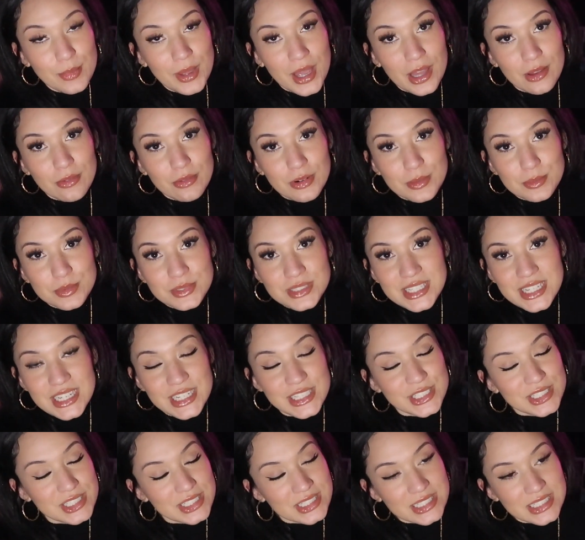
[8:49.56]
a bad
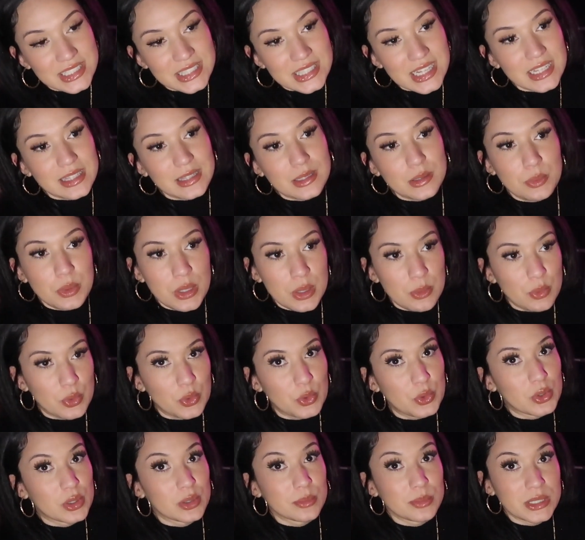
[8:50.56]
reputation. It's not the people
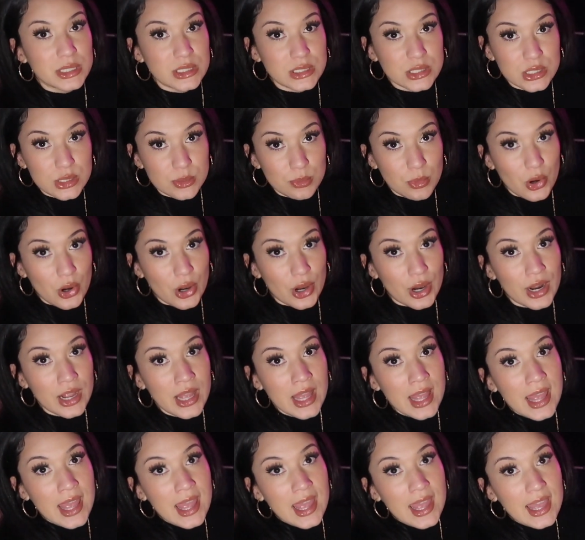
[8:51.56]
who are being smart
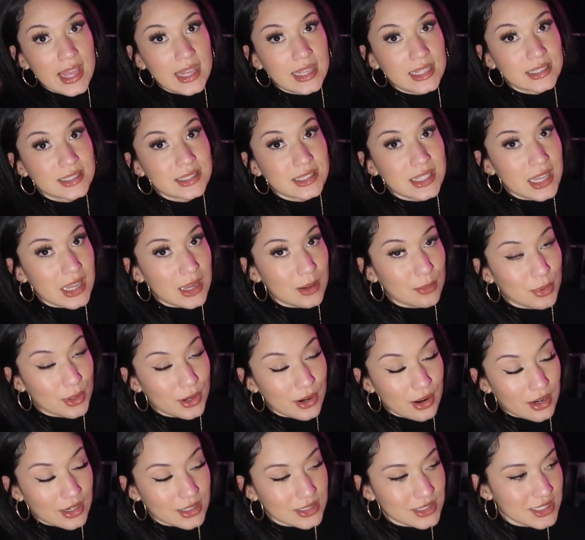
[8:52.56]
and taking
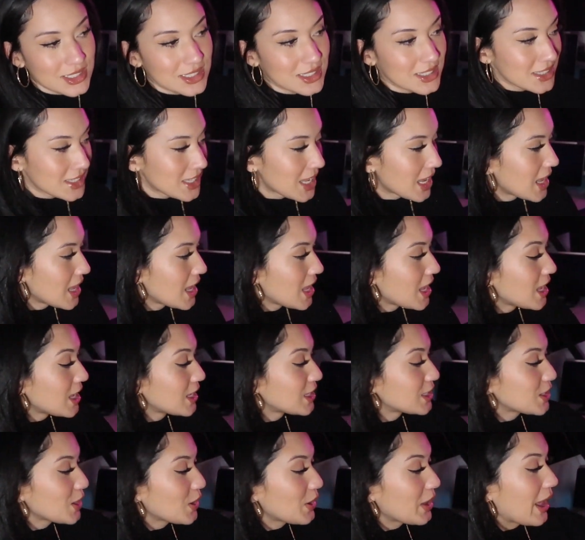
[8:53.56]
precautions.
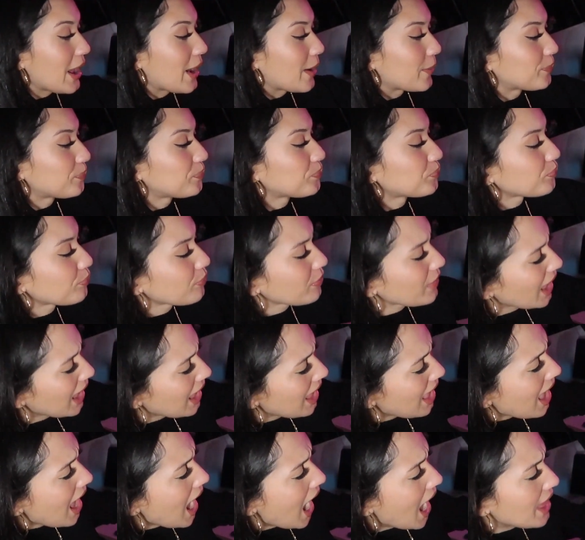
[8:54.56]
So yeah,
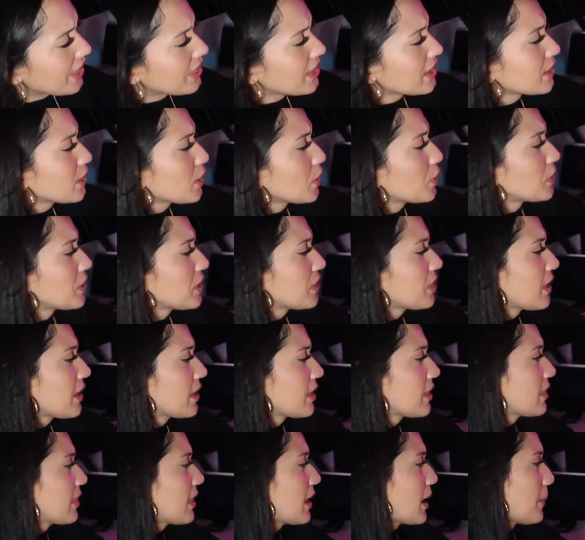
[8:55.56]
I think the only
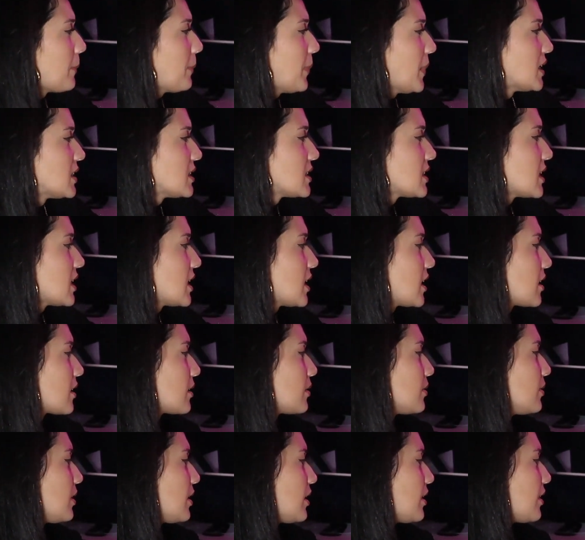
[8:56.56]
thing that I'm
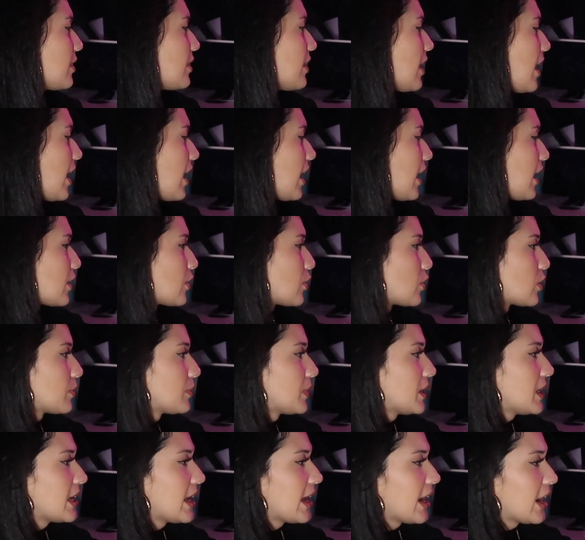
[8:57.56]
missing that I
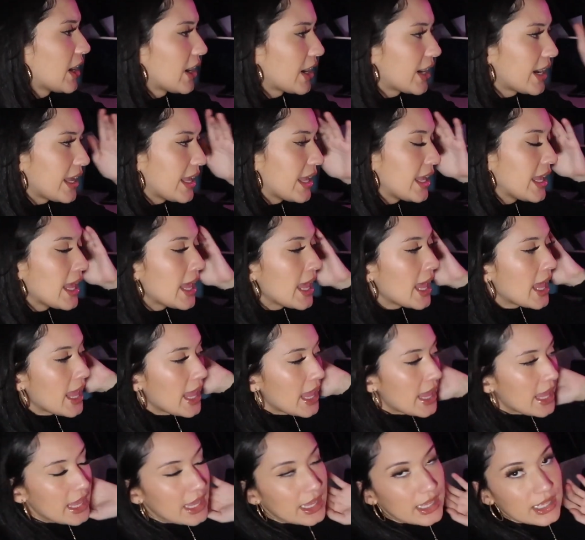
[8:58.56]
normally carry
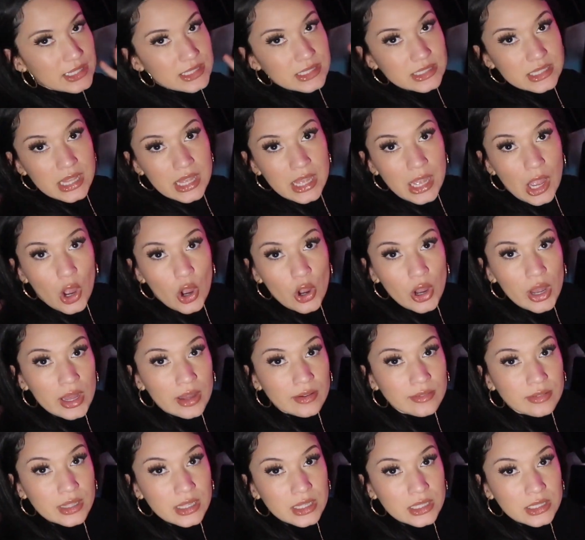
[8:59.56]
is like, I'll
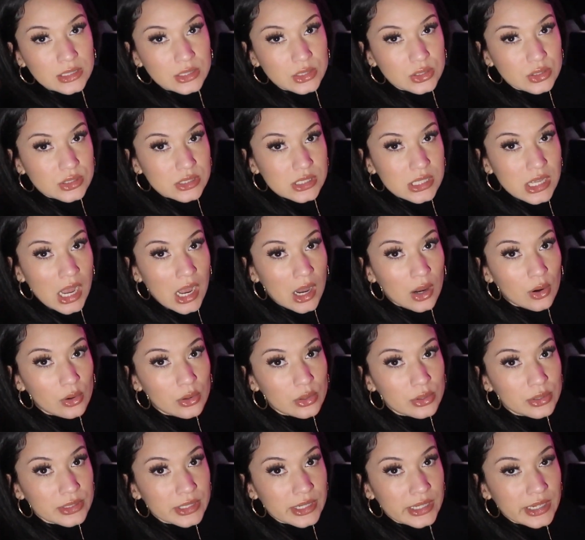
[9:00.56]
have like a little
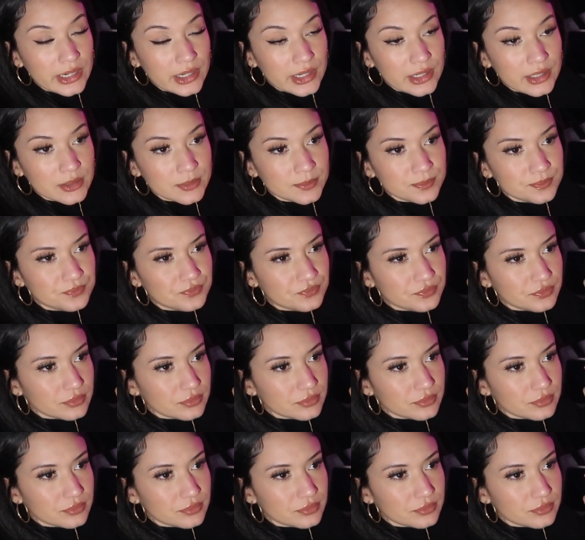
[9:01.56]
towel in here,